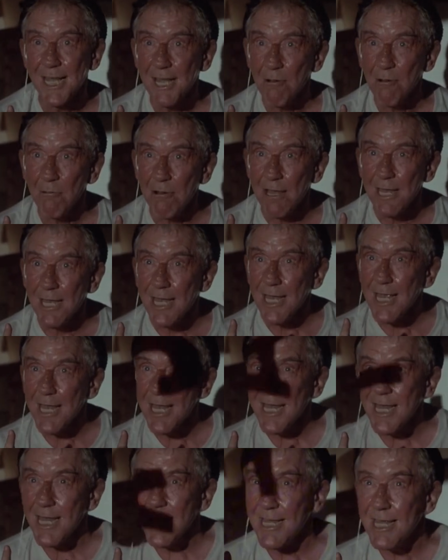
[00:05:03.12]
anyway.
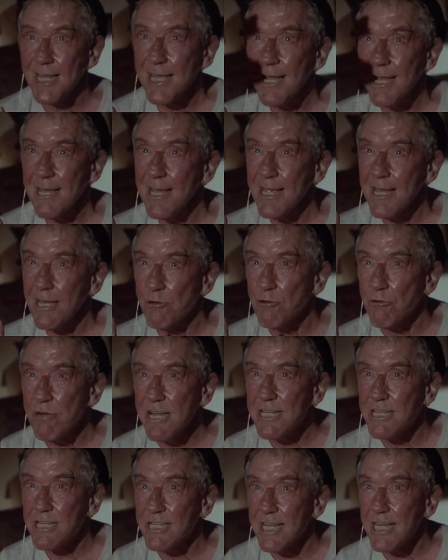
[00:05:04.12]
If
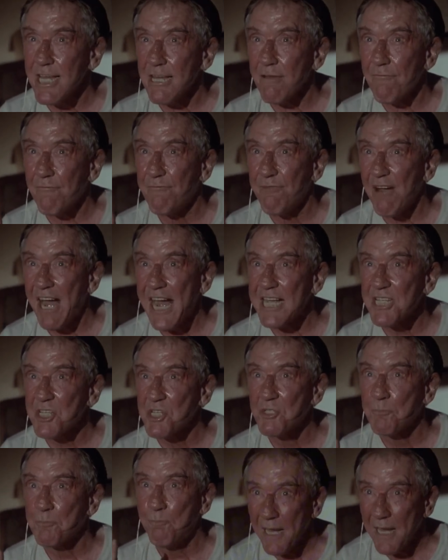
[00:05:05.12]
he seems distant,
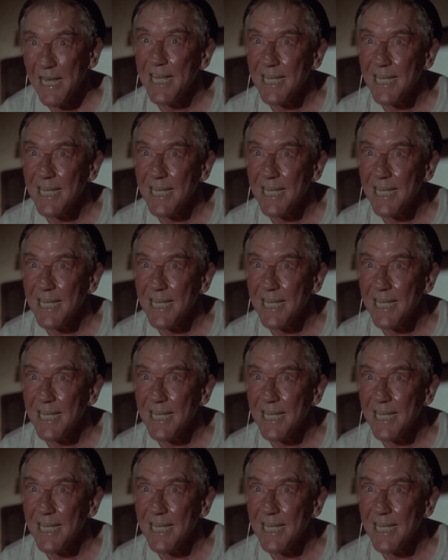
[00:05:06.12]
focus on